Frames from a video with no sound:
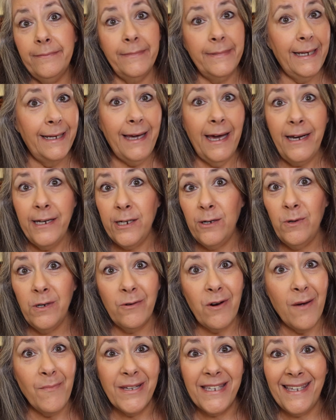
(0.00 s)
I kind of do what
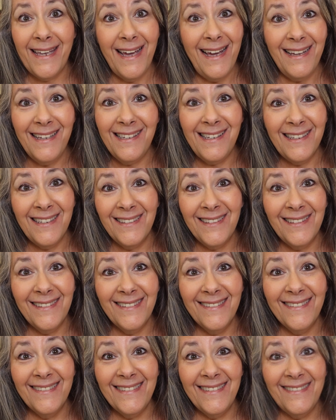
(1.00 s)
Grandma says.
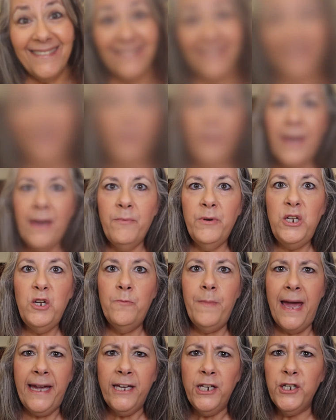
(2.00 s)
Okay, when you're
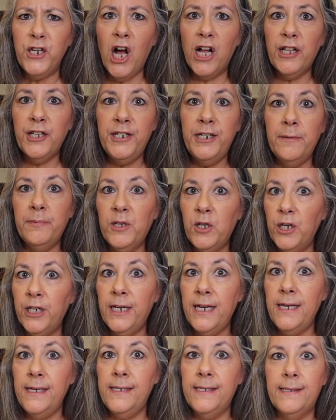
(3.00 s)
making chocolate chip
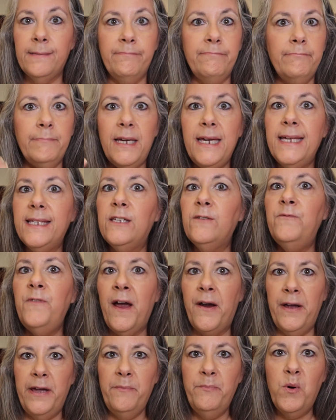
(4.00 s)
cookies, it's
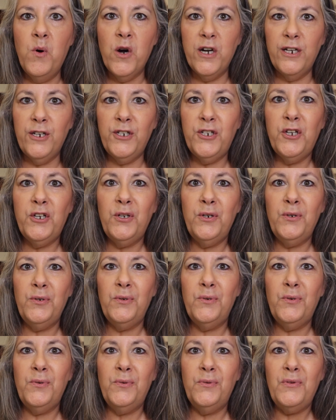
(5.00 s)
very important
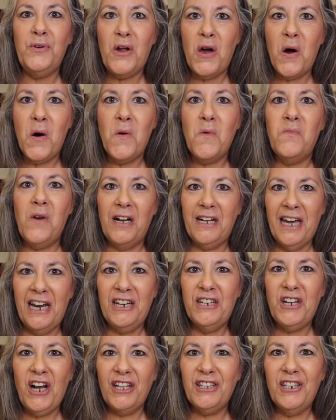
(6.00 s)
to know what
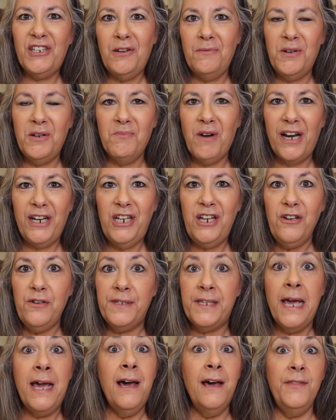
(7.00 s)
kind of chocolate chips you want to use.